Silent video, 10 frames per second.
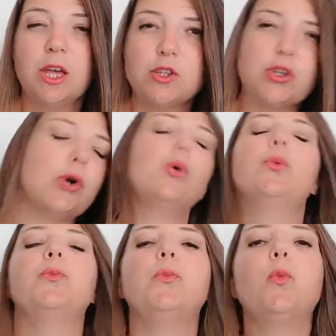
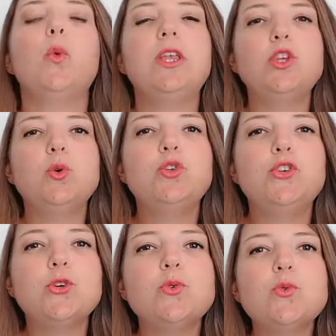So when you
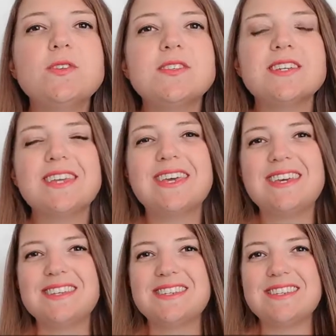use it
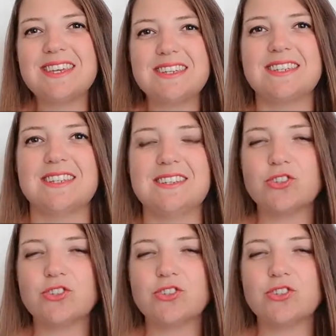in a sentence,